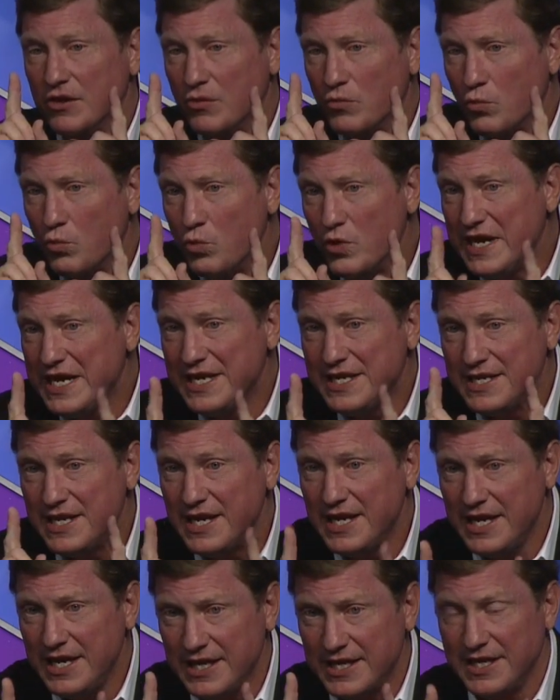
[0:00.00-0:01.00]
We
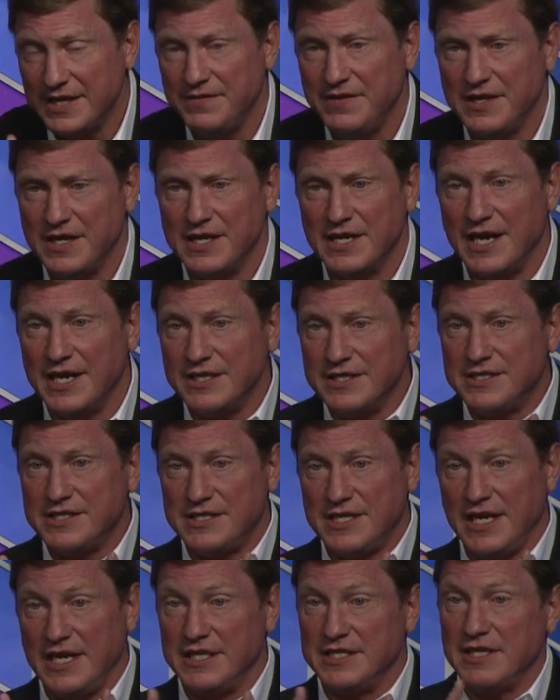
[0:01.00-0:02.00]
need, the United
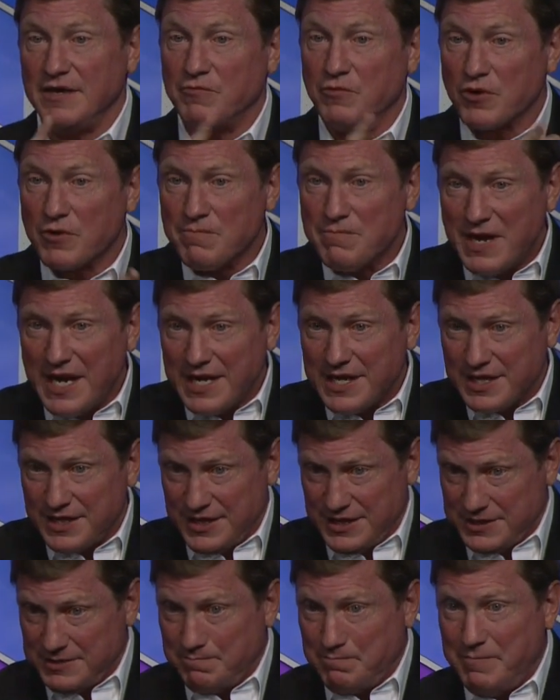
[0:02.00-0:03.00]
States, if we're making
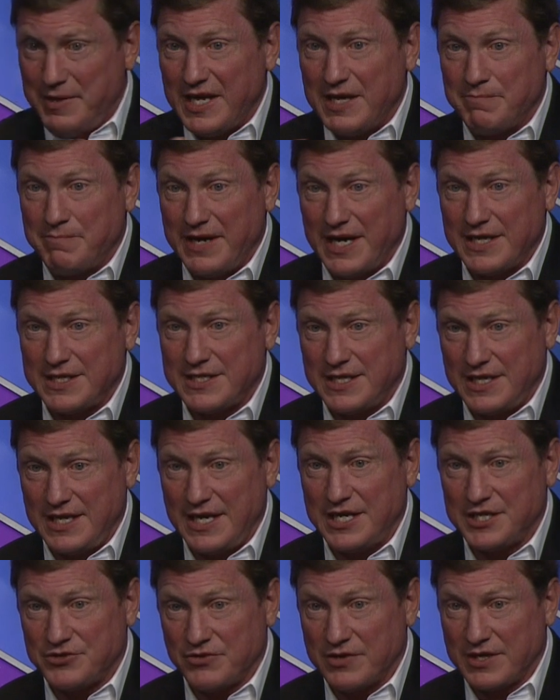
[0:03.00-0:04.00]
this big bet to
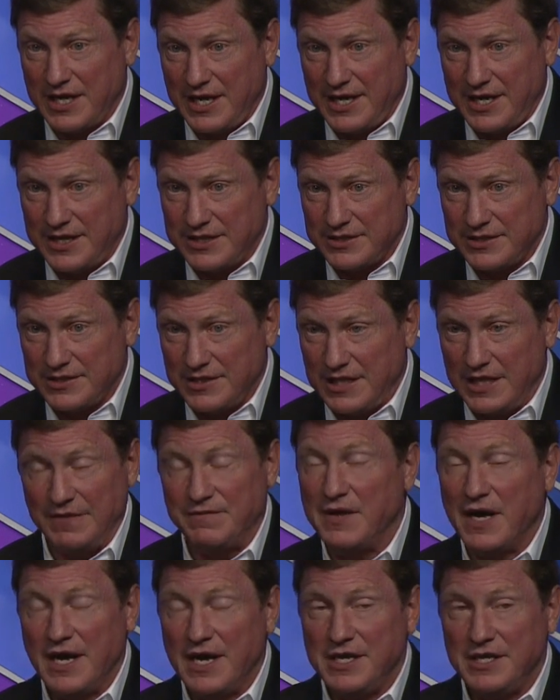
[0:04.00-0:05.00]
natural gas, and
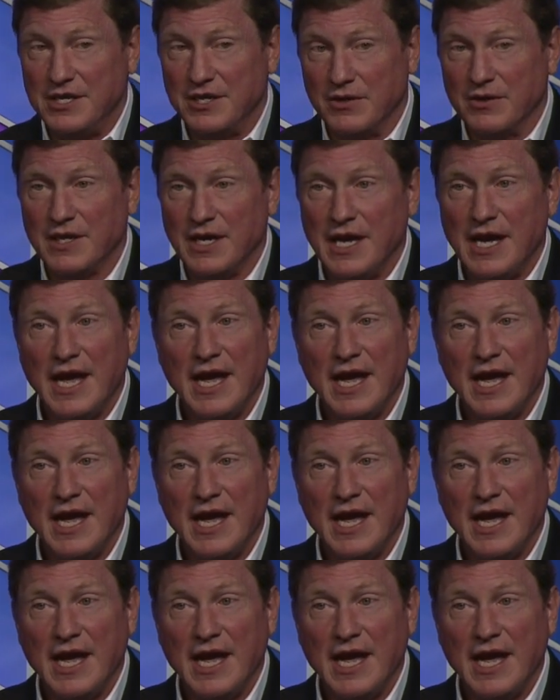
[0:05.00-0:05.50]
if, you know,